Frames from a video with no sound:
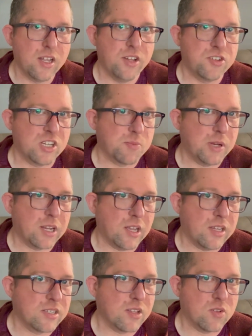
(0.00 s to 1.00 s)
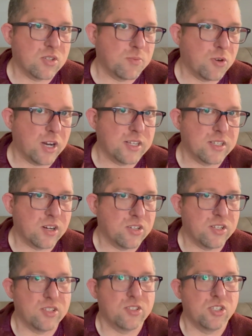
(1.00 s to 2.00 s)
just because those prices are
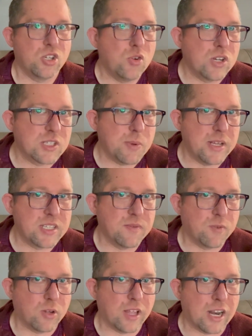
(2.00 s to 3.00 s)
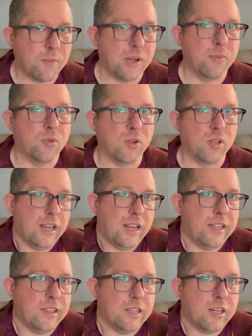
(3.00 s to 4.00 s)
just too expensive for a lot of people.
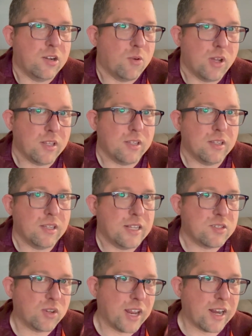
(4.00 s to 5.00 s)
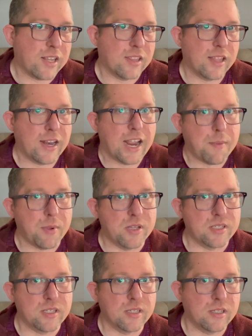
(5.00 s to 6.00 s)
And you know what? That's okay. That
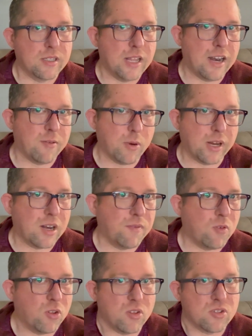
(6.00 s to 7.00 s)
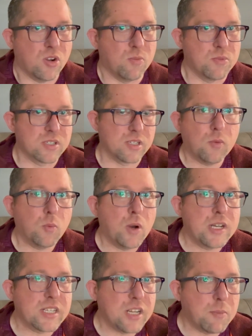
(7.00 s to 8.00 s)
happens. Not everybody can afford those homes.
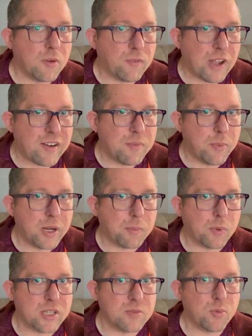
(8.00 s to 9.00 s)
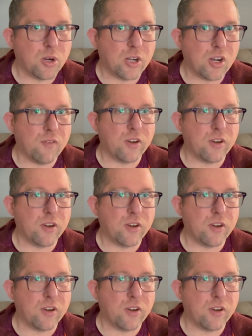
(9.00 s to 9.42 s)
Reason number 5 to pick Pleasant Prairie over